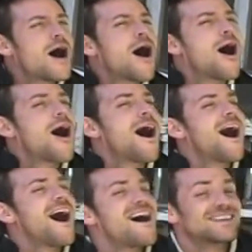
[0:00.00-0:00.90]

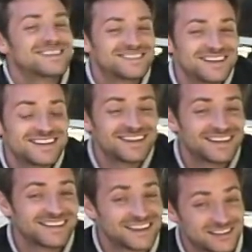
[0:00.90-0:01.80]
Cindy.
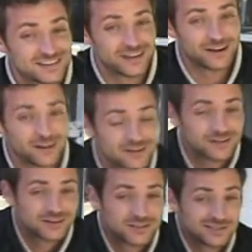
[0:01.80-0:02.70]
Cindy is here.
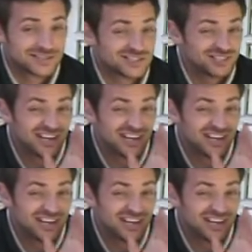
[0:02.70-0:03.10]
She's